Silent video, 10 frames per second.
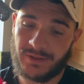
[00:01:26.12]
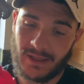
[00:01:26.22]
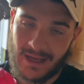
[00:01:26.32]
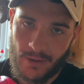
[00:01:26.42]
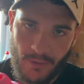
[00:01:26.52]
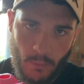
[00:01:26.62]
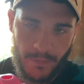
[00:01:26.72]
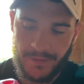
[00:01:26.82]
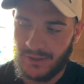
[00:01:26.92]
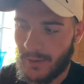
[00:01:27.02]
to clarify one
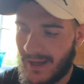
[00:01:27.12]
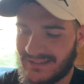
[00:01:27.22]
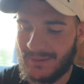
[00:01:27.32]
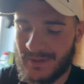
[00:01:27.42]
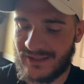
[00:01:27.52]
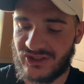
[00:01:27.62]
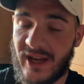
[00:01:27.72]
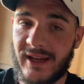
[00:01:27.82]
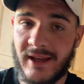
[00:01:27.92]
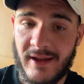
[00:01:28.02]
thing as well. Actually, with this
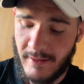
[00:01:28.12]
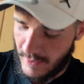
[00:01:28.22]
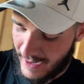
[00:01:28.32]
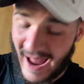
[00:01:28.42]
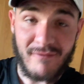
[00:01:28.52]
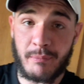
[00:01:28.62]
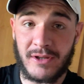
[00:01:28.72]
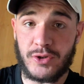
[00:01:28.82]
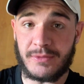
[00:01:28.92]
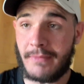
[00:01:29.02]
shake, I haven't
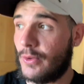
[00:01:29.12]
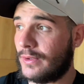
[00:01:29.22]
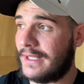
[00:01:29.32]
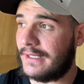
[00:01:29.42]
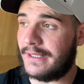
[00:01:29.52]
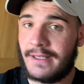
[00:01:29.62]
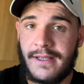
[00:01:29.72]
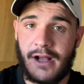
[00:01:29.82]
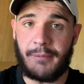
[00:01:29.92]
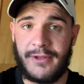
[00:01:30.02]
been using milk lately.
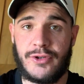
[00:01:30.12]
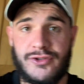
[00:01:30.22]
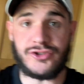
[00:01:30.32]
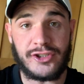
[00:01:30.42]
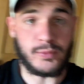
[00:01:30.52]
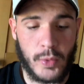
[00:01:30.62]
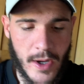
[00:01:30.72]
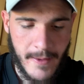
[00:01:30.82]
I've been using just water.